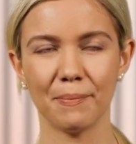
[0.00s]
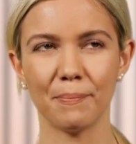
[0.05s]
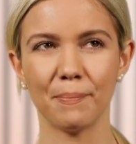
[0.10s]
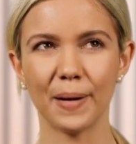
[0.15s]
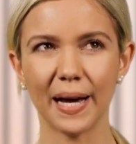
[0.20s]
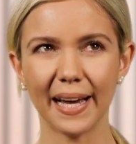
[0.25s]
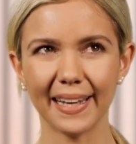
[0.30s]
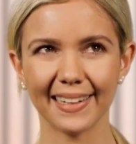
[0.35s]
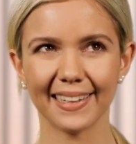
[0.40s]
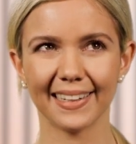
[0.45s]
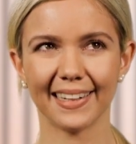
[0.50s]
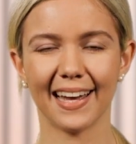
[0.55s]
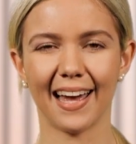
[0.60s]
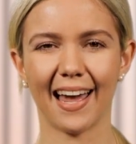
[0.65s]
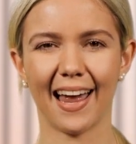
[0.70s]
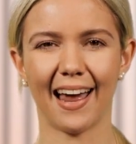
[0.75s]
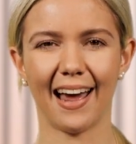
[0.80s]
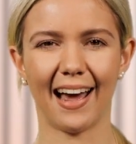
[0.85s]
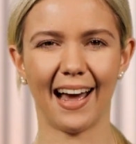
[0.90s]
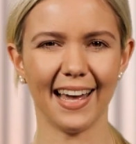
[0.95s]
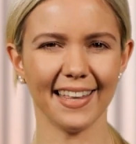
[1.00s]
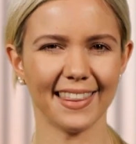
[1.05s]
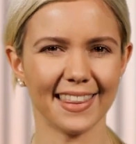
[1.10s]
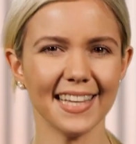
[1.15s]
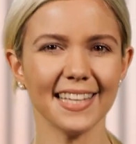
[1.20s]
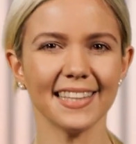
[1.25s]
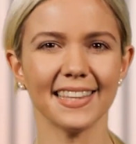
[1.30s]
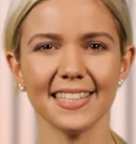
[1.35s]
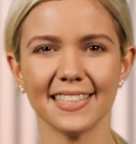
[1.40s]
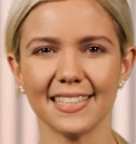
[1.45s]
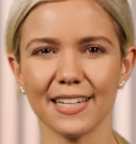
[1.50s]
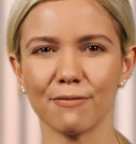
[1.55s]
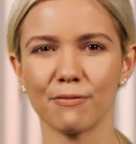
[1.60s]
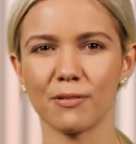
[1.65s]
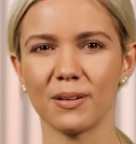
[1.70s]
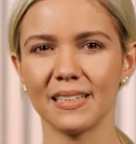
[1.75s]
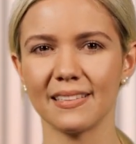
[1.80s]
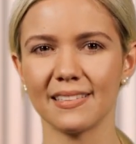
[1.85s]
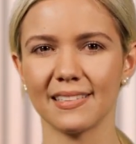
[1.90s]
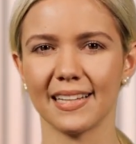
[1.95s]
But I think the
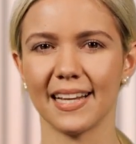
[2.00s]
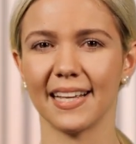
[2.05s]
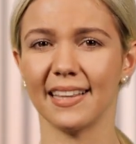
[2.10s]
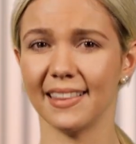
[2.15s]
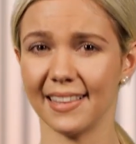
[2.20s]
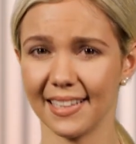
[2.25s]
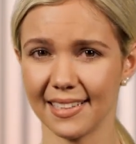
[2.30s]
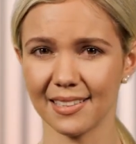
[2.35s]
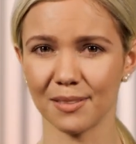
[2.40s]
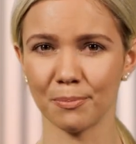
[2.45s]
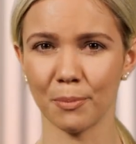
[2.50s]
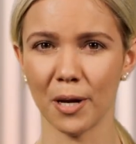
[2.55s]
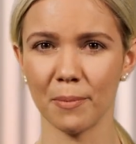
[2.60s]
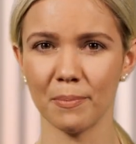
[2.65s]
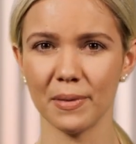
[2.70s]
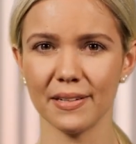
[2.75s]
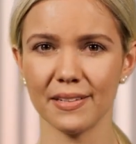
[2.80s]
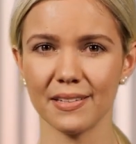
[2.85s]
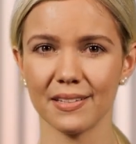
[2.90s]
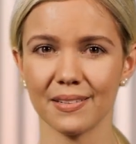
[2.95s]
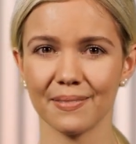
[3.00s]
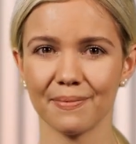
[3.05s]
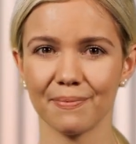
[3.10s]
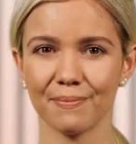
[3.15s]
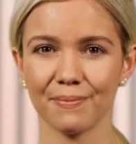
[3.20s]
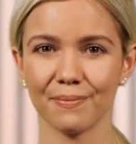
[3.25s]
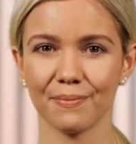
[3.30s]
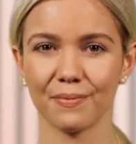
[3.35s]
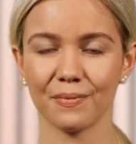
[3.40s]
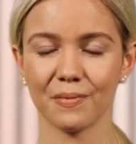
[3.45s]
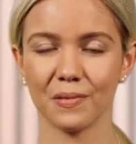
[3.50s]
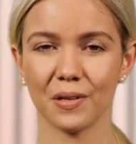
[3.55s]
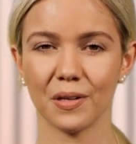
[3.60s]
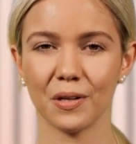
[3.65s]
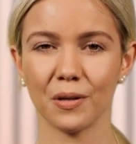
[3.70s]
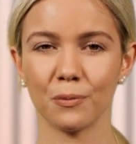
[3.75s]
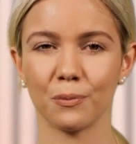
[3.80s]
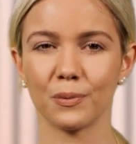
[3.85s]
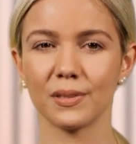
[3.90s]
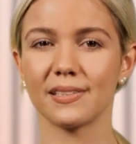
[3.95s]
difference in this moment
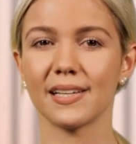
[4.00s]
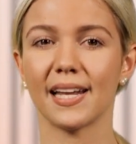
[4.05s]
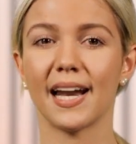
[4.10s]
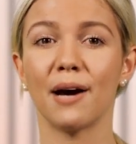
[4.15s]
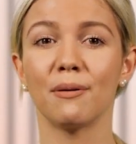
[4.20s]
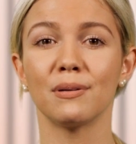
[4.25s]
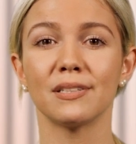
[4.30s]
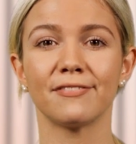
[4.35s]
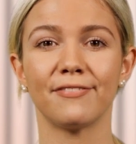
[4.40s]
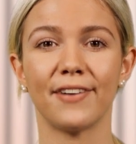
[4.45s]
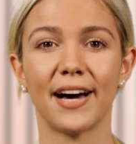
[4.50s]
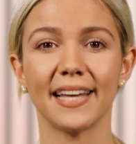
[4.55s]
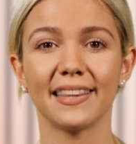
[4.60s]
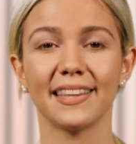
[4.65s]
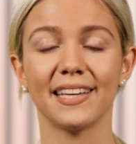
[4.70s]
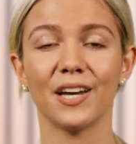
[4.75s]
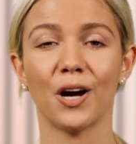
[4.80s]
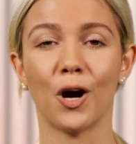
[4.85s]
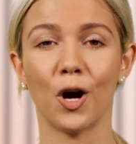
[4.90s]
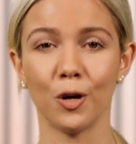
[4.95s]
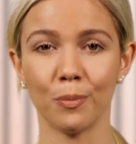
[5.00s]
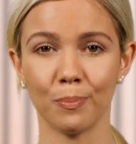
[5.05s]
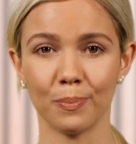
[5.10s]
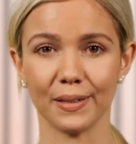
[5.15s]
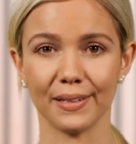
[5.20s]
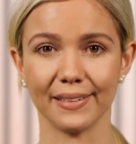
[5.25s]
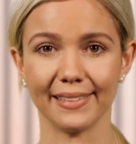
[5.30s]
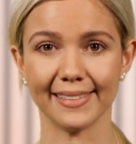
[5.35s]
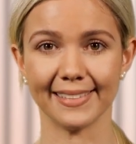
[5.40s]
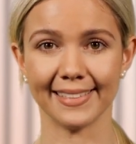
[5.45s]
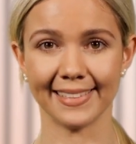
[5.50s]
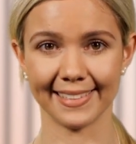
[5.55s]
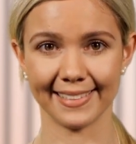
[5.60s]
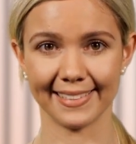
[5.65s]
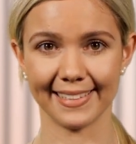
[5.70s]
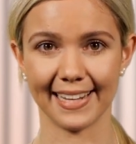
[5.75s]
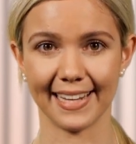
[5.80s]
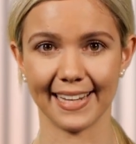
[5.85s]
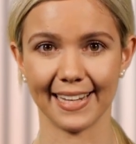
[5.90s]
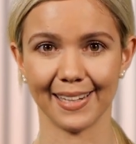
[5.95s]
was that I was finally open to
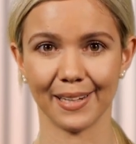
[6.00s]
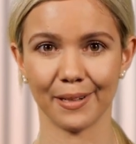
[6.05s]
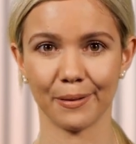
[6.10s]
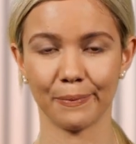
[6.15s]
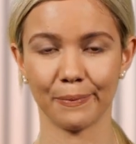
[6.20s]
see.